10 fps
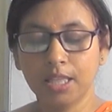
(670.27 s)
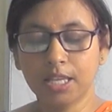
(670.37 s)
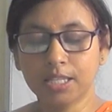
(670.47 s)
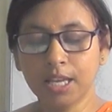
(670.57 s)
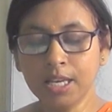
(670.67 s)

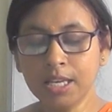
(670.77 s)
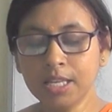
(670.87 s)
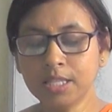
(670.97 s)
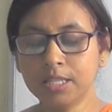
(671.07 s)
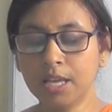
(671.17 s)
The sun
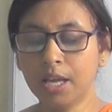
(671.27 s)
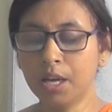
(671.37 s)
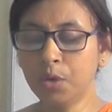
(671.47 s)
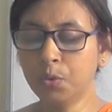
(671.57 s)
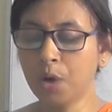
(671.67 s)
is
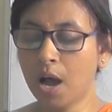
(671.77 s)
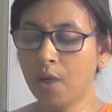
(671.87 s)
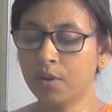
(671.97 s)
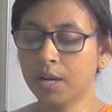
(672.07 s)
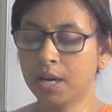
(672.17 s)
nearer to
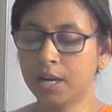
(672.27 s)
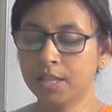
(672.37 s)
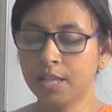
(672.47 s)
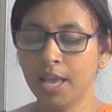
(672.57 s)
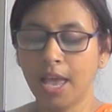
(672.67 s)
our
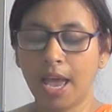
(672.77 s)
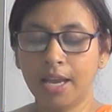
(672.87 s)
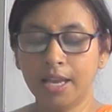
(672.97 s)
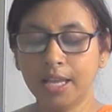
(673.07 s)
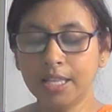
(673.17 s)
earth
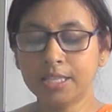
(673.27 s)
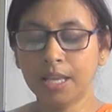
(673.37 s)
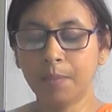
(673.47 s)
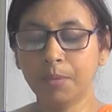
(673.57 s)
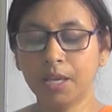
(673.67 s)
and hence
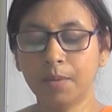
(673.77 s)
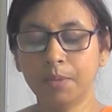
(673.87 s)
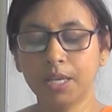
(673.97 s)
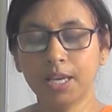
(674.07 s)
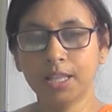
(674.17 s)
appear
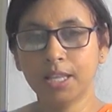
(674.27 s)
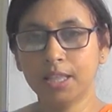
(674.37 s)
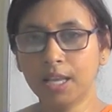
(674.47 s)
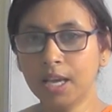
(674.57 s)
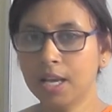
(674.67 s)
bigger
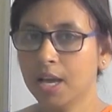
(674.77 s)
than the